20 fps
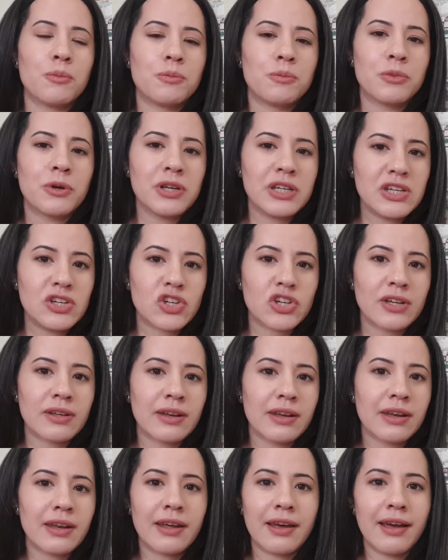pretty
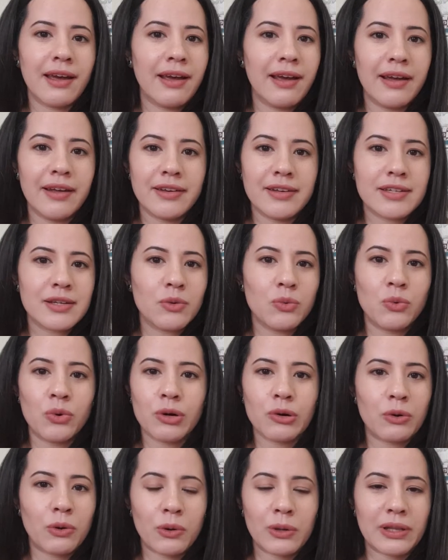shit, and
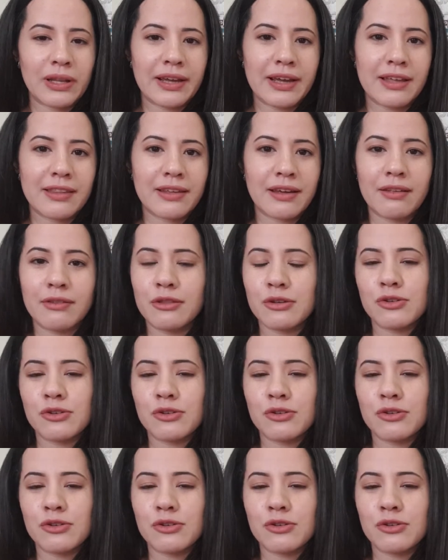we're all like that.